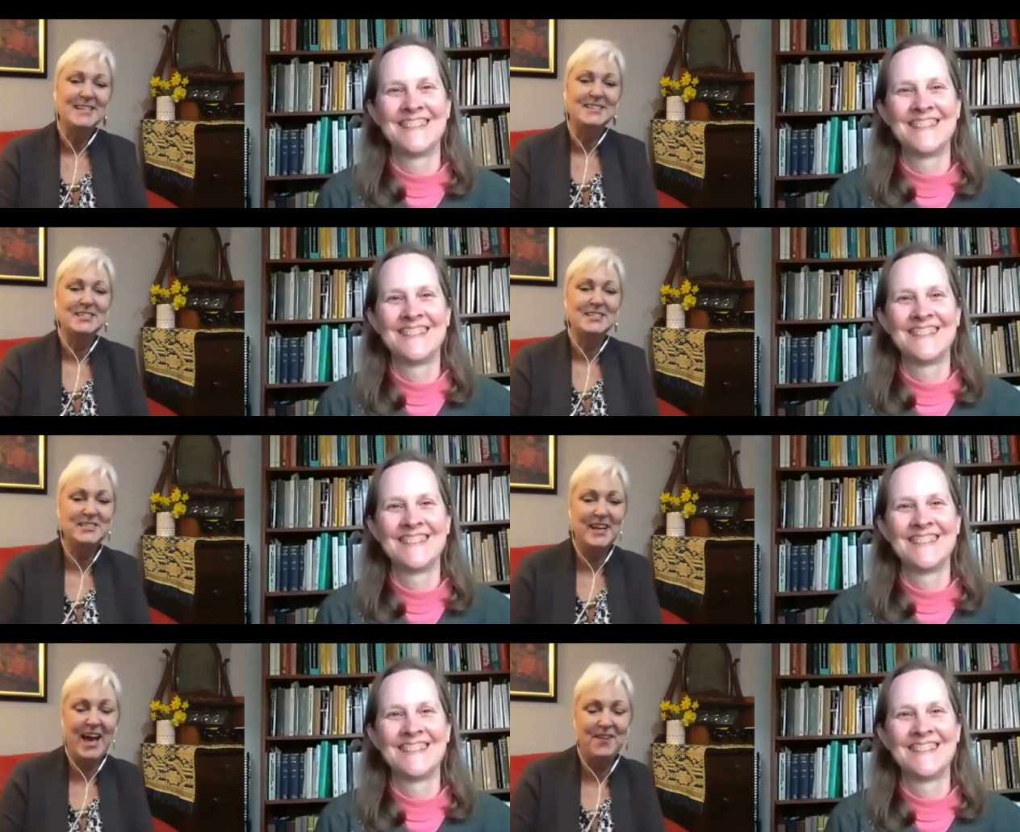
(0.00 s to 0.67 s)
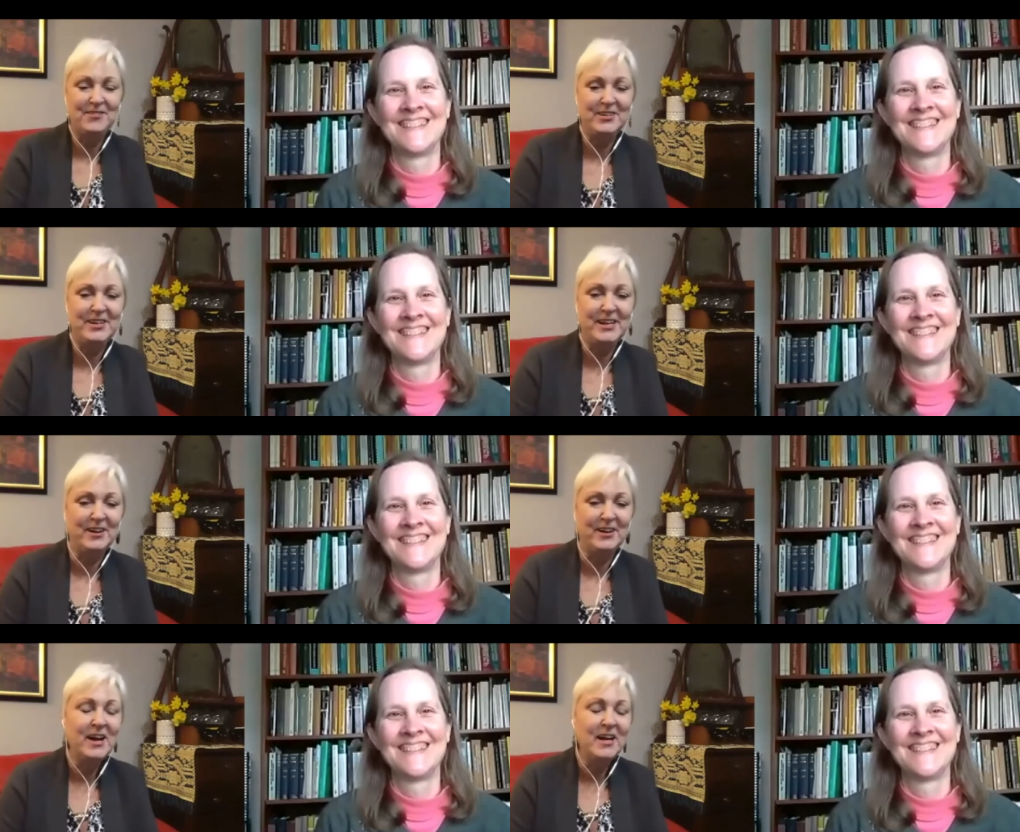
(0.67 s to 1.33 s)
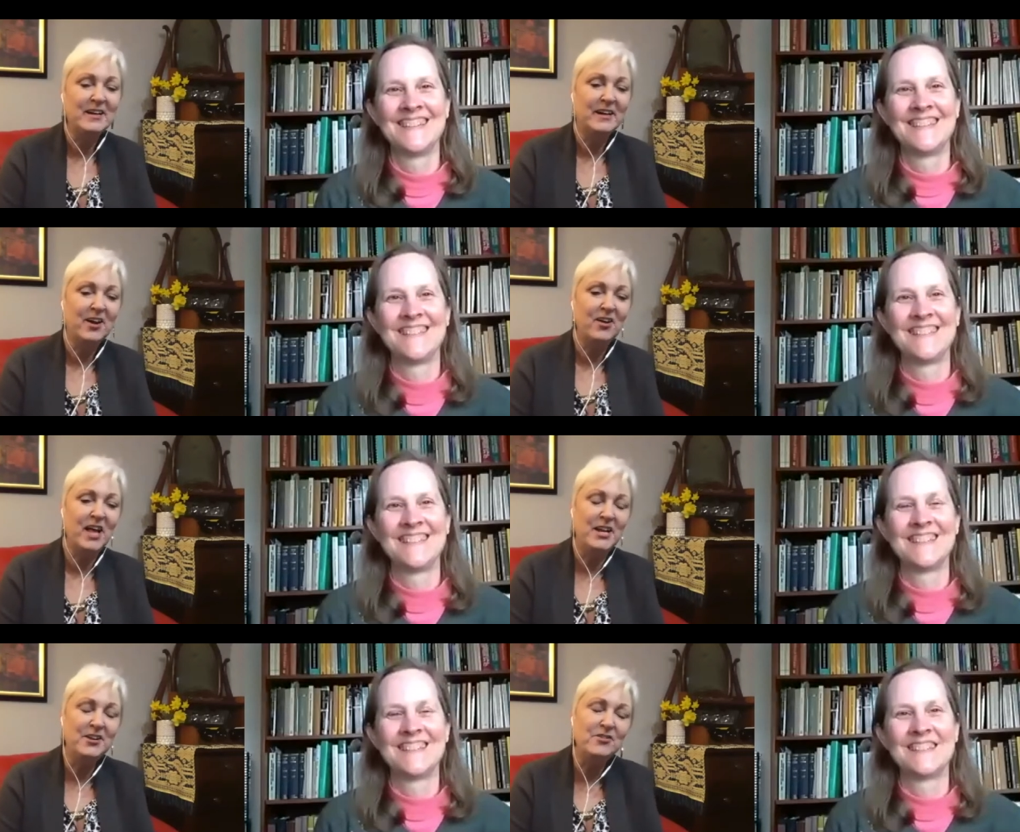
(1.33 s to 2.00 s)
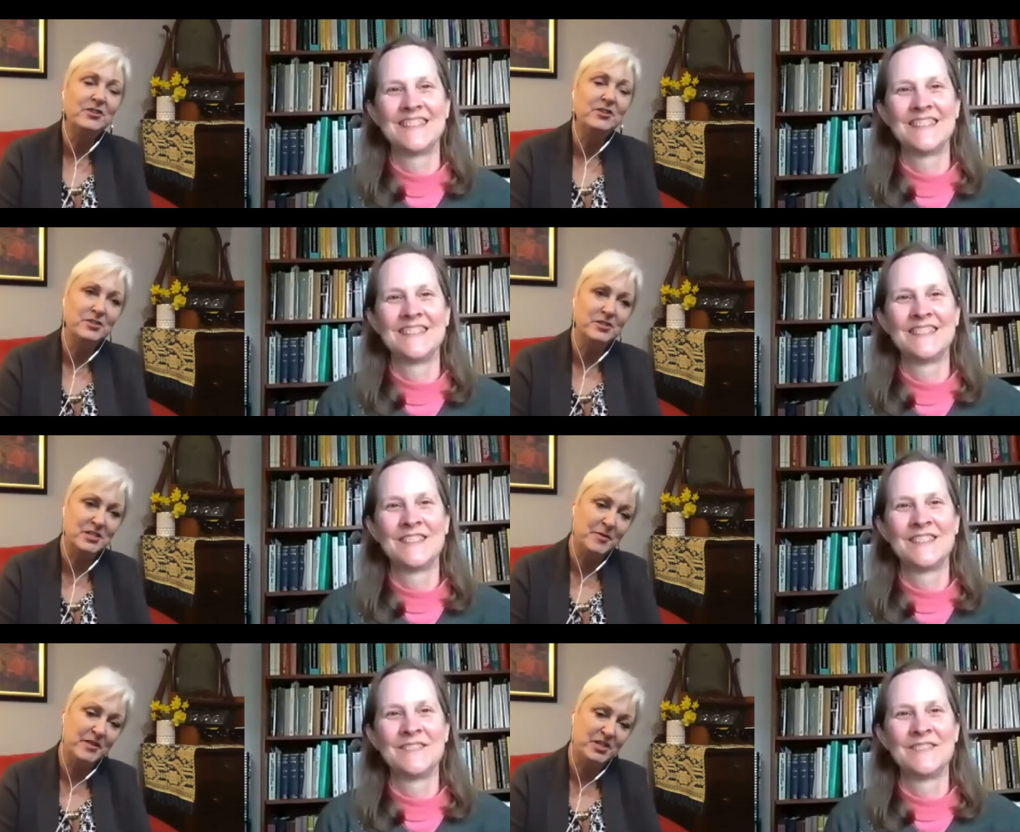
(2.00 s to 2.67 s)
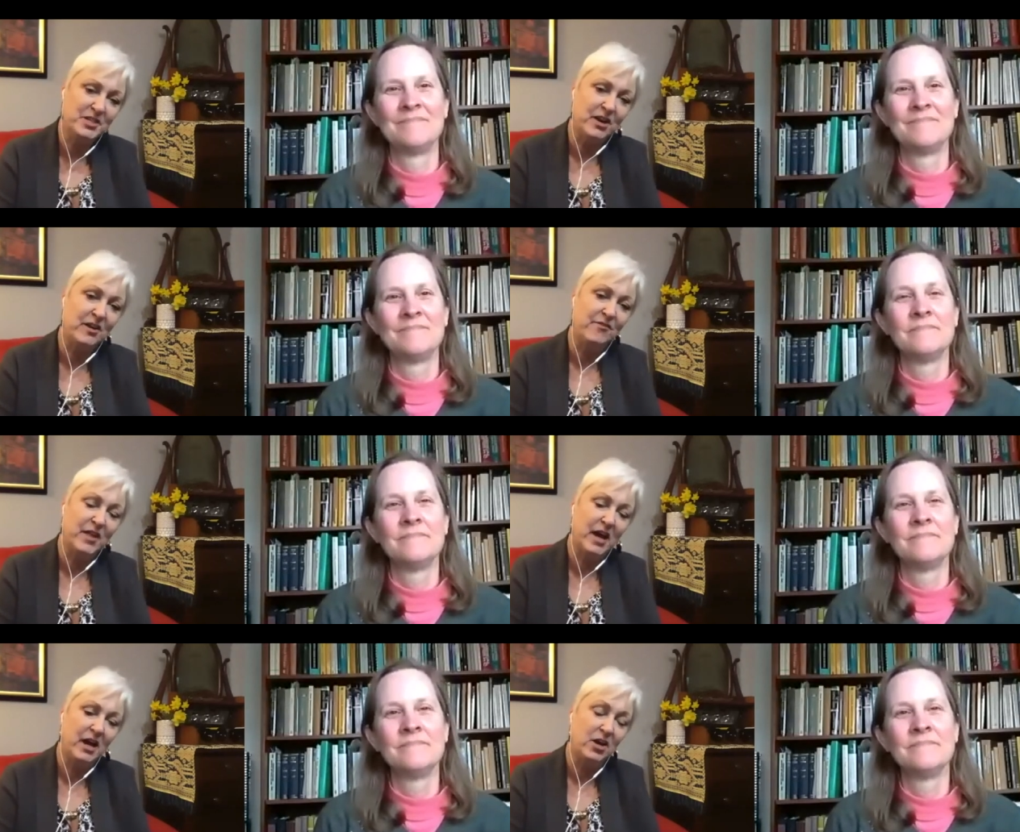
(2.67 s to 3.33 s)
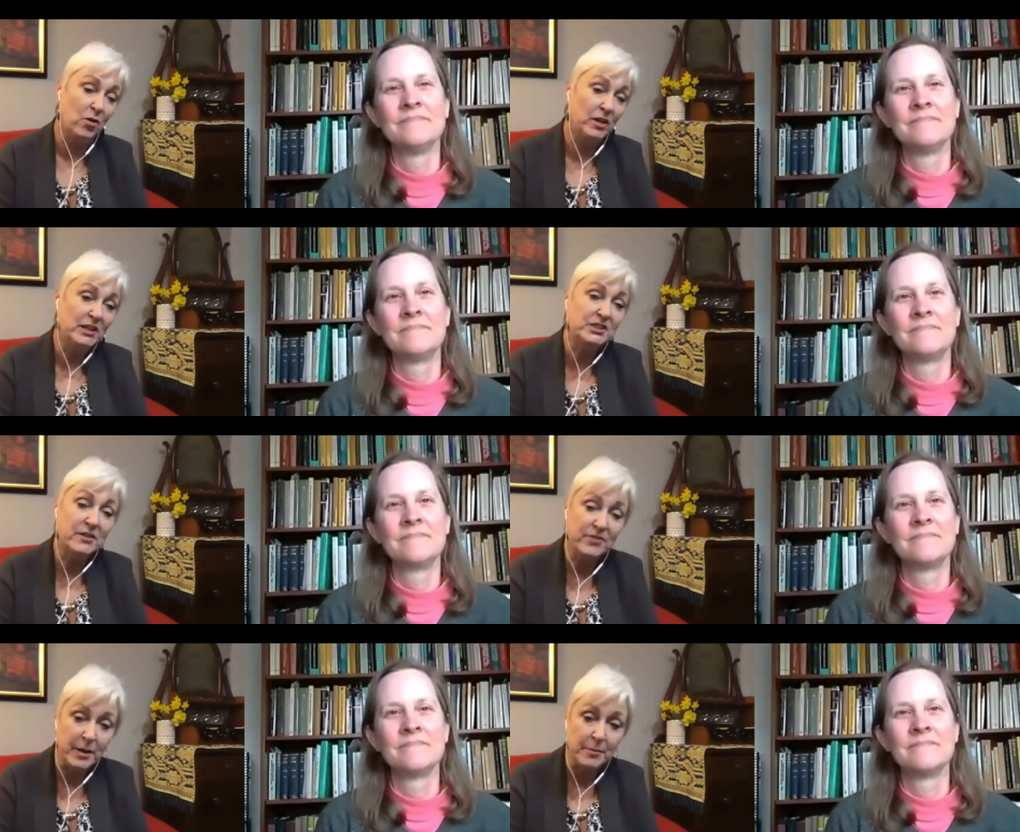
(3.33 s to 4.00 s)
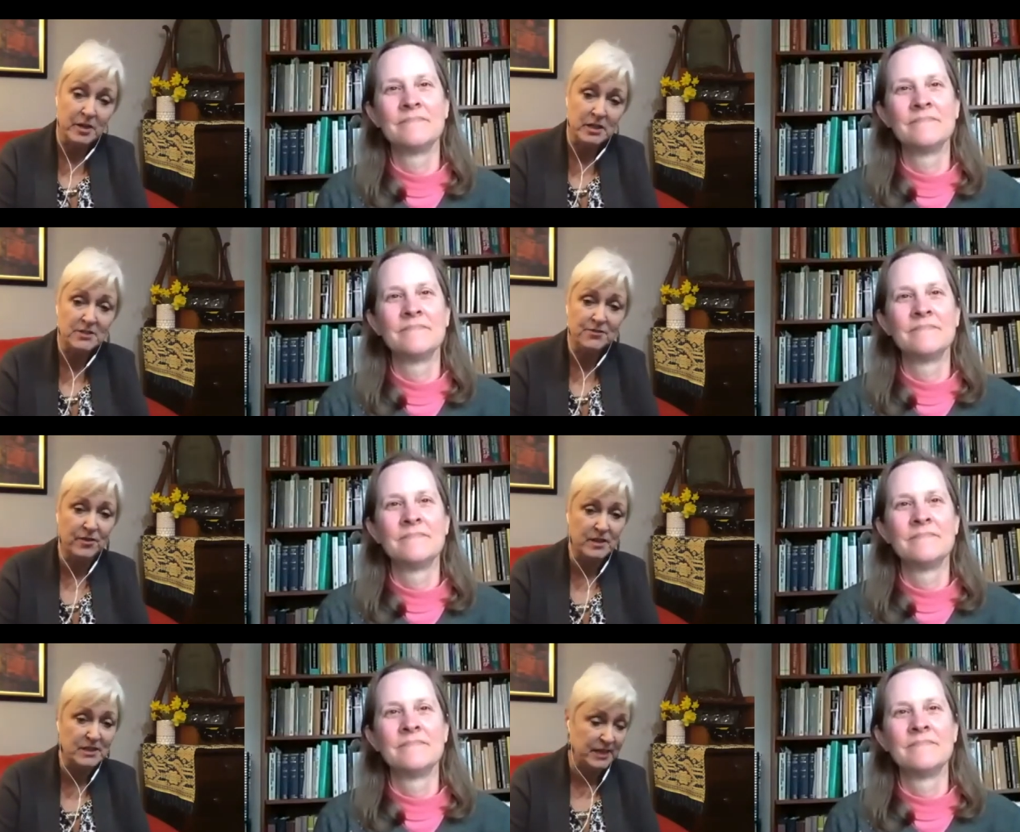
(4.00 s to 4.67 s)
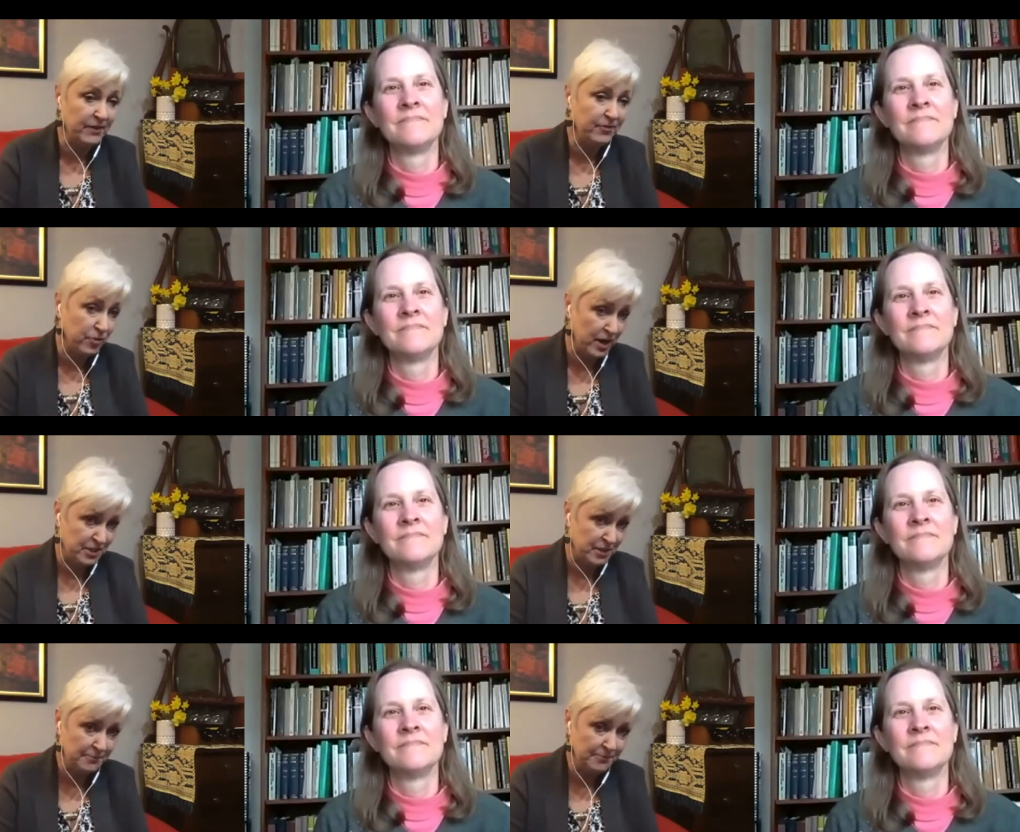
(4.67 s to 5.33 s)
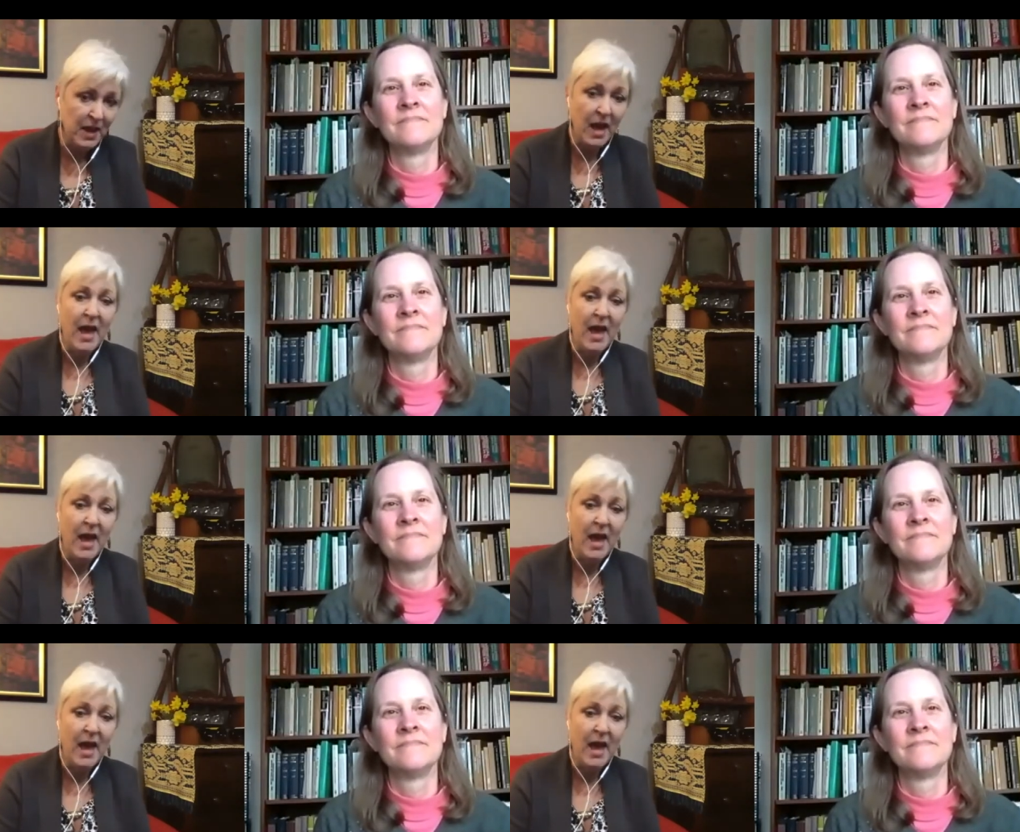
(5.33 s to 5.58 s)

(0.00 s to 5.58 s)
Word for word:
Speaker 1: It's good to have you here. Now, Carol, I know you used to be the chair of the Coalition of Neighborhoods for the City of Gresham,